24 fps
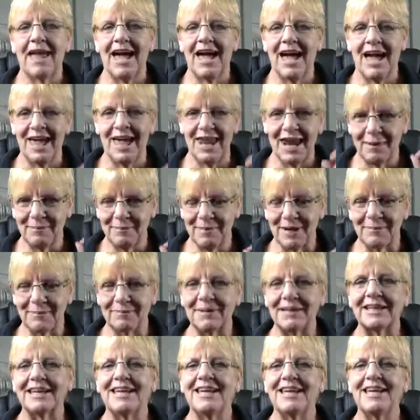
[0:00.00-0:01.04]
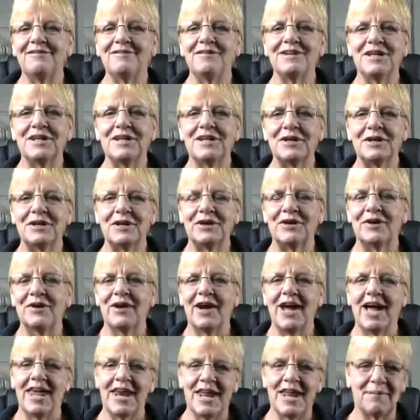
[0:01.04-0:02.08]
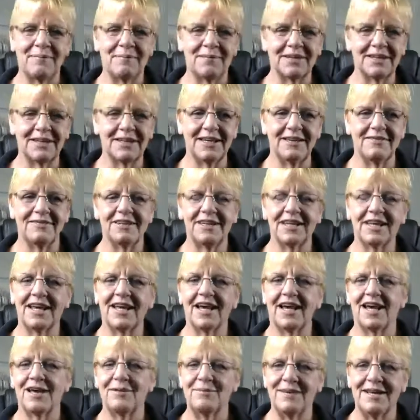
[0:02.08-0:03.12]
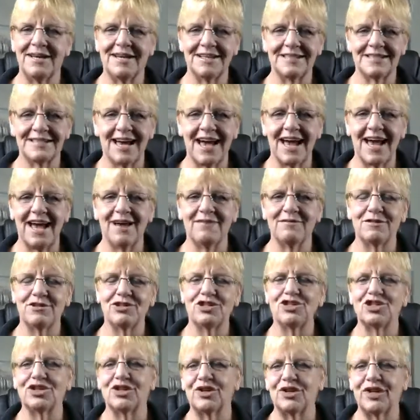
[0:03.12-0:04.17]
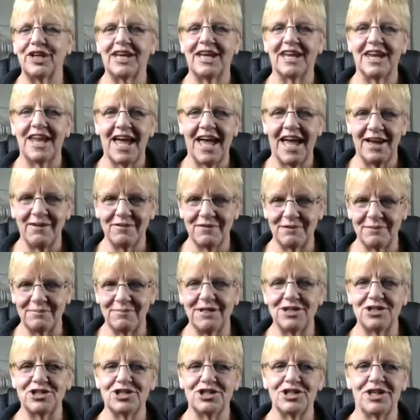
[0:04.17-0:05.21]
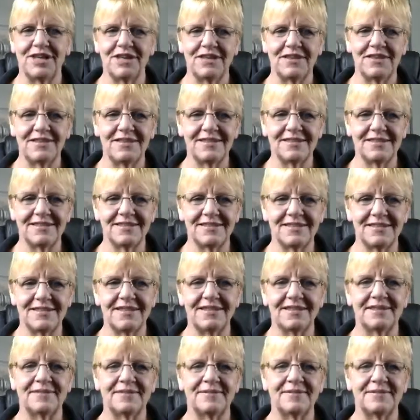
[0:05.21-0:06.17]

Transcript: And I'm going to believe in her, and I'm believing in God, because I have a journey and I have a mission, and this is it.